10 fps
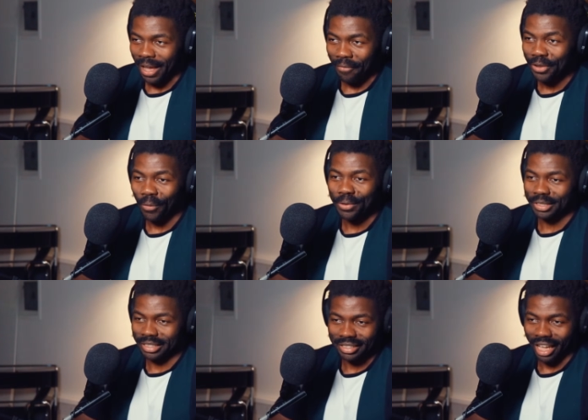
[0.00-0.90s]
of
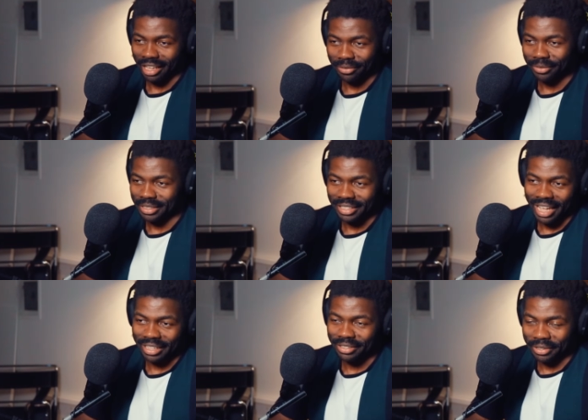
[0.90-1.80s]
course, I
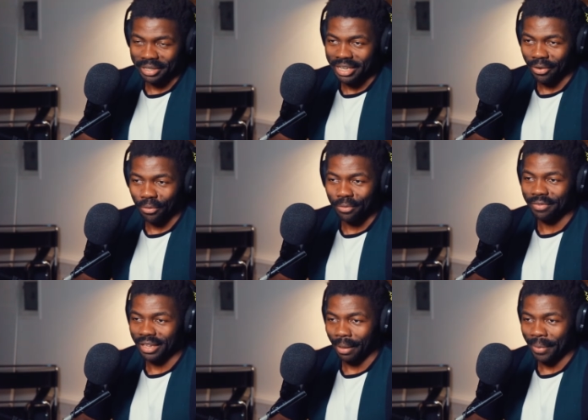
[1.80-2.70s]
understand the whole
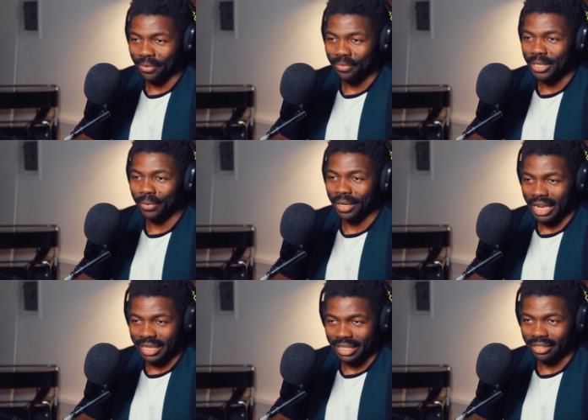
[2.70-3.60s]
thing about
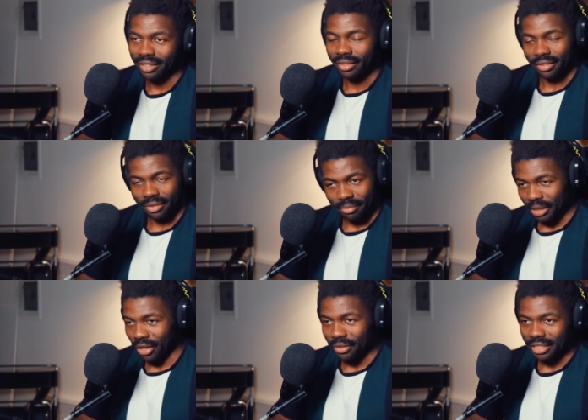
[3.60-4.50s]
relocating
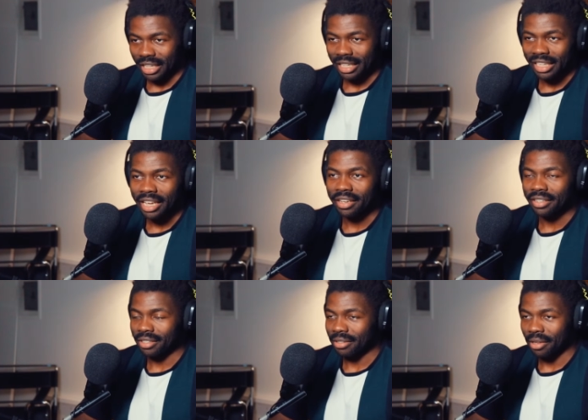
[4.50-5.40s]
because they
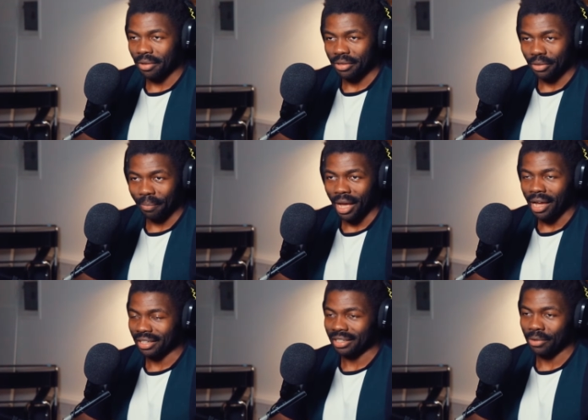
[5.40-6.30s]
cleared uh, the
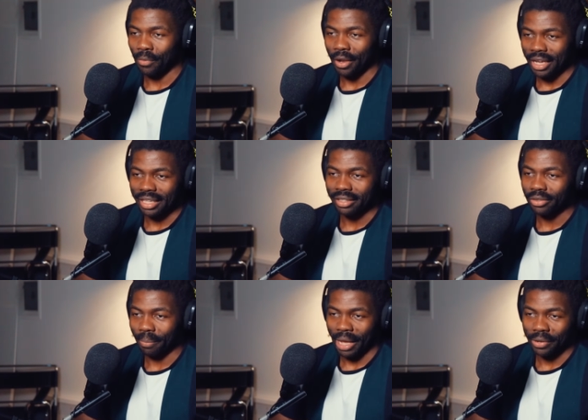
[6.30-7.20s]
park that they were in,
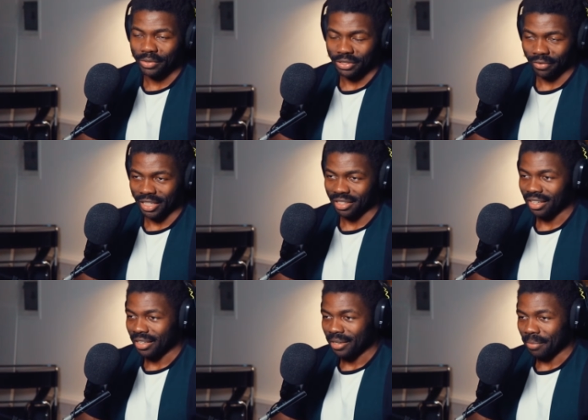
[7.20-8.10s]
the boundaries of it,
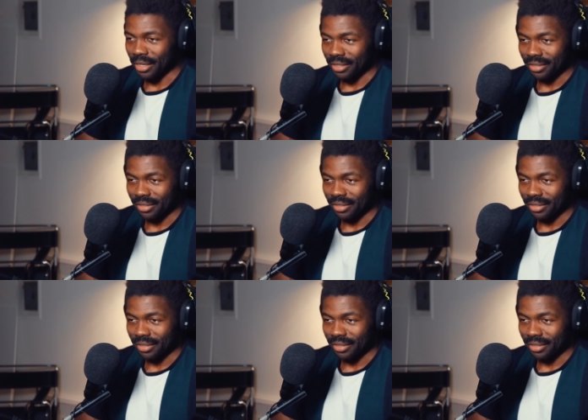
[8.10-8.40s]
but